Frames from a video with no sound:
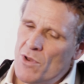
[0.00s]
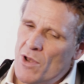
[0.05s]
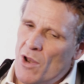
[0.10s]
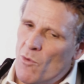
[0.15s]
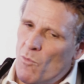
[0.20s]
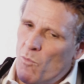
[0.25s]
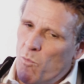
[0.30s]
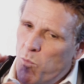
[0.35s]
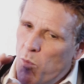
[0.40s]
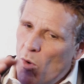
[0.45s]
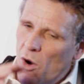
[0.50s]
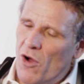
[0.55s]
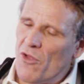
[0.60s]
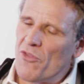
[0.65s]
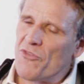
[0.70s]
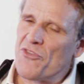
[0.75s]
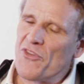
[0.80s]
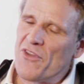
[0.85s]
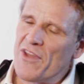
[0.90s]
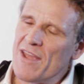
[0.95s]

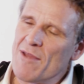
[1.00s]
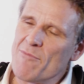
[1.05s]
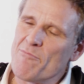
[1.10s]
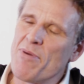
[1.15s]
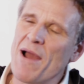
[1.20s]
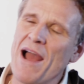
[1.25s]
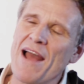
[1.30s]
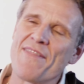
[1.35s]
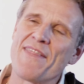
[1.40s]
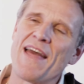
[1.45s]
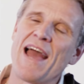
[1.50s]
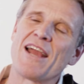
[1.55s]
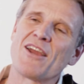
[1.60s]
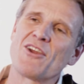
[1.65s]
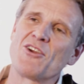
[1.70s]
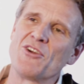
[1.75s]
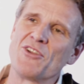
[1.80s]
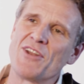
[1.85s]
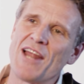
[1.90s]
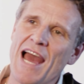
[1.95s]
what impact that
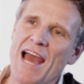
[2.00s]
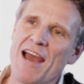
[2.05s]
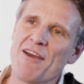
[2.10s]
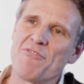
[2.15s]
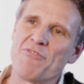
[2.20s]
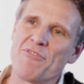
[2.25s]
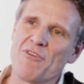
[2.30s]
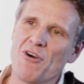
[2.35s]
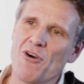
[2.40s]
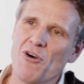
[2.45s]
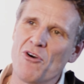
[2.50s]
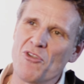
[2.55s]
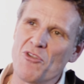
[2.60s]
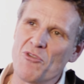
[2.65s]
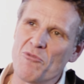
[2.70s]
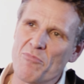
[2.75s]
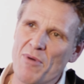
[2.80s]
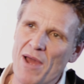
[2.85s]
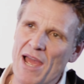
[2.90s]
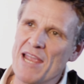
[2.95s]
could have
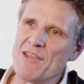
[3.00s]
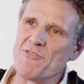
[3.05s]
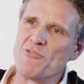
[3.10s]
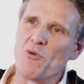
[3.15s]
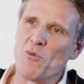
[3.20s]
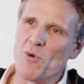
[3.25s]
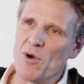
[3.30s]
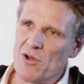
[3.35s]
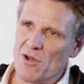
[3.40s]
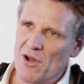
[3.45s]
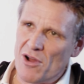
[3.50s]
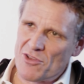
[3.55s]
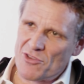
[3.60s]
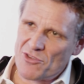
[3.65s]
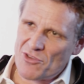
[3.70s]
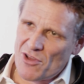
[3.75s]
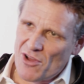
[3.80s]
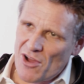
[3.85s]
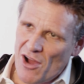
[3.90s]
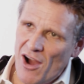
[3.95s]
on behavior, what
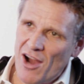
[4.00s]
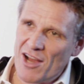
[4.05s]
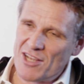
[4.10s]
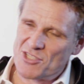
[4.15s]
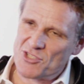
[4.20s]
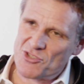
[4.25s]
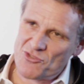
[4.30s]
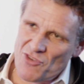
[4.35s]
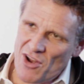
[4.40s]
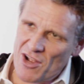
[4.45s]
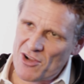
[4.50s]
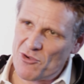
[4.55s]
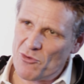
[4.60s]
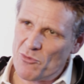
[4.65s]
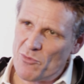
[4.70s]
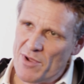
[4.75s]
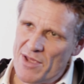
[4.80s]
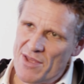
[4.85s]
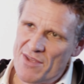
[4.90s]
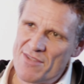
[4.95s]
I struggle
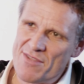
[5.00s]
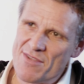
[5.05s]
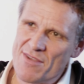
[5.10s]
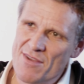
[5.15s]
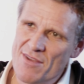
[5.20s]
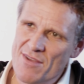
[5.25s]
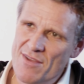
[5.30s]
with,